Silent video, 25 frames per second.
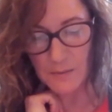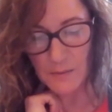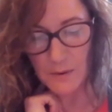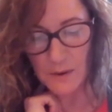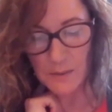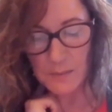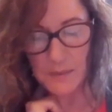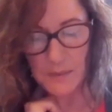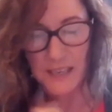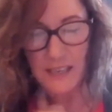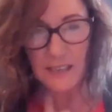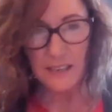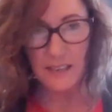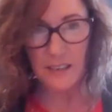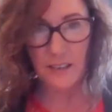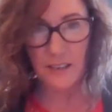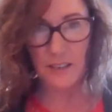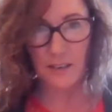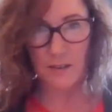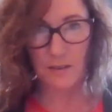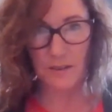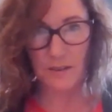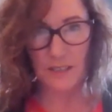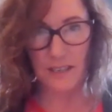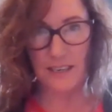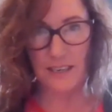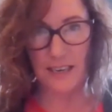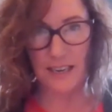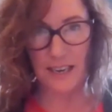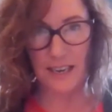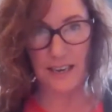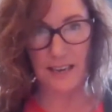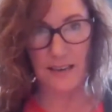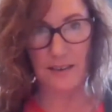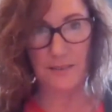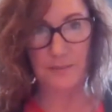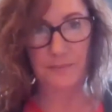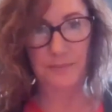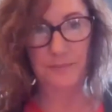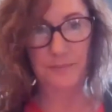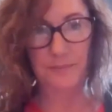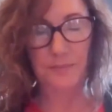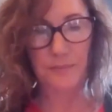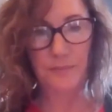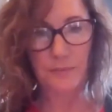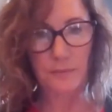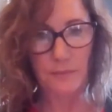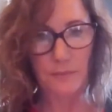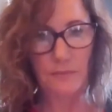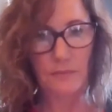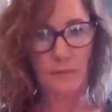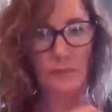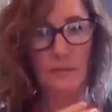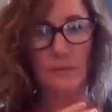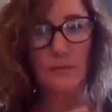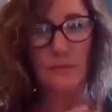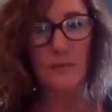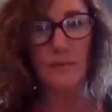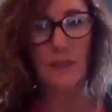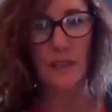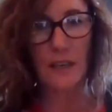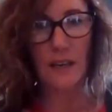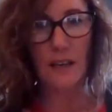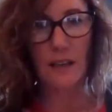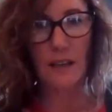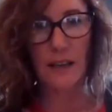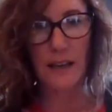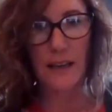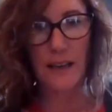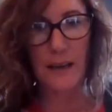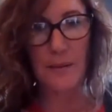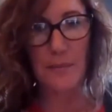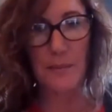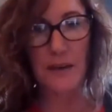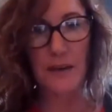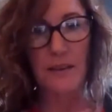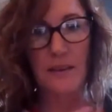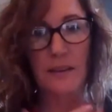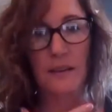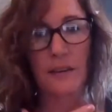What am I going to do today to claim